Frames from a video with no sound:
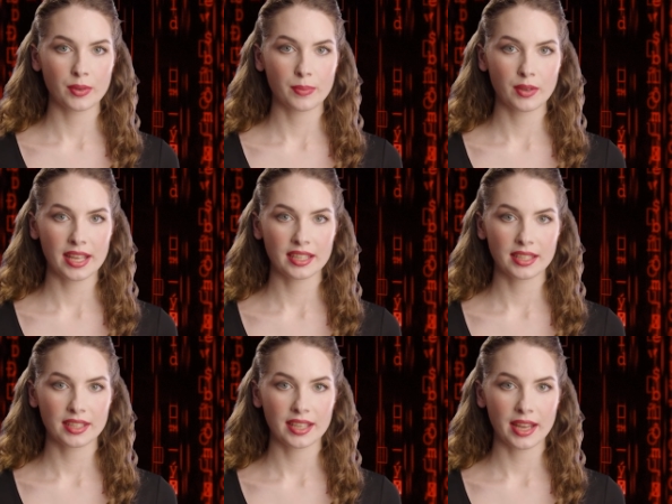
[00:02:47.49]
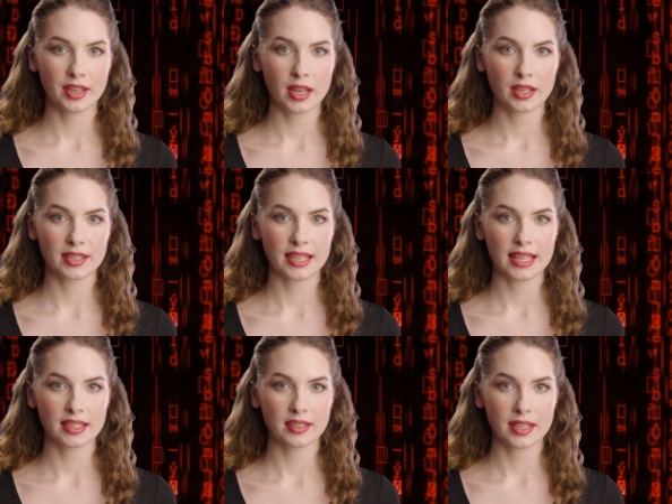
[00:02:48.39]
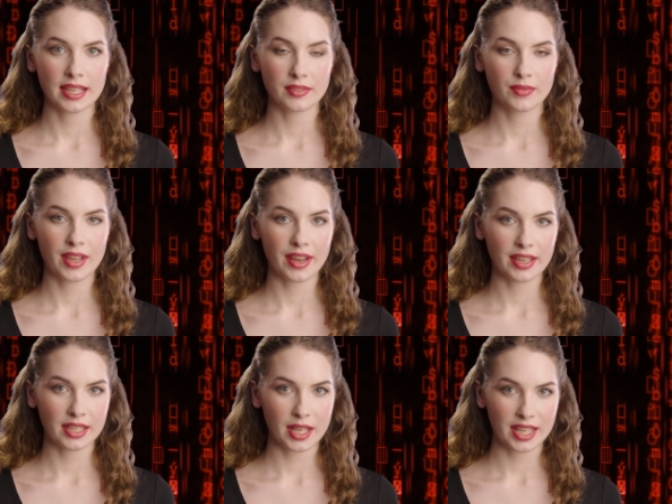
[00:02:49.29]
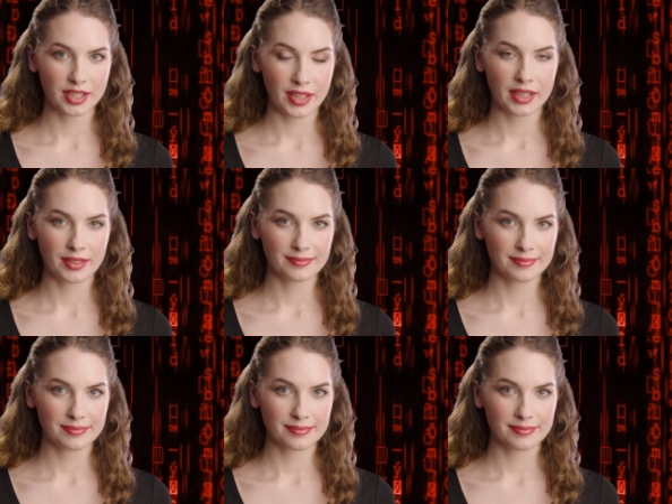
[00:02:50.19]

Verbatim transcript: operations and cause significant financial losses.